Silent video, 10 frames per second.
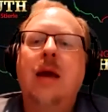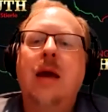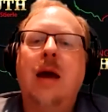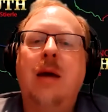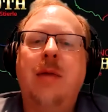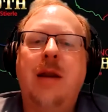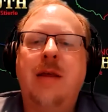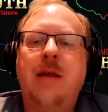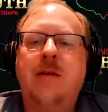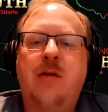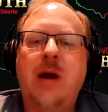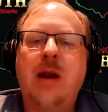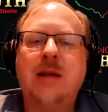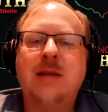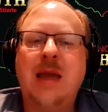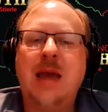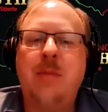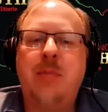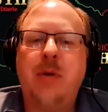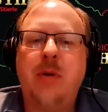That I think is a great
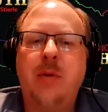example